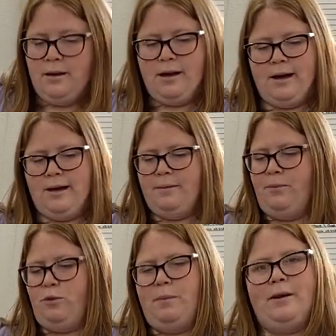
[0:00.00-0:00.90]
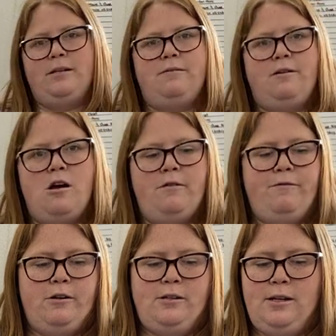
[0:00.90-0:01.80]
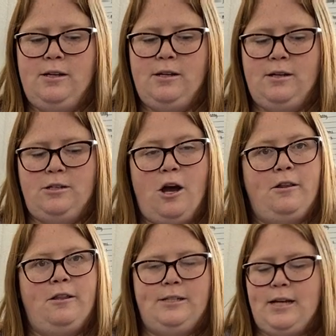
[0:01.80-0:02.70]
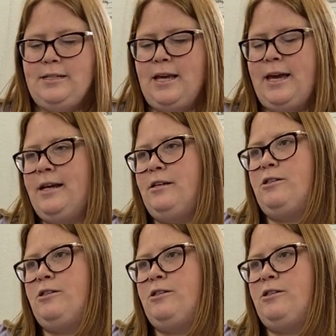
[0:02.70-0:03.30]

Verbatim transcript: Um, three pairs of Converse in a toddler size eight.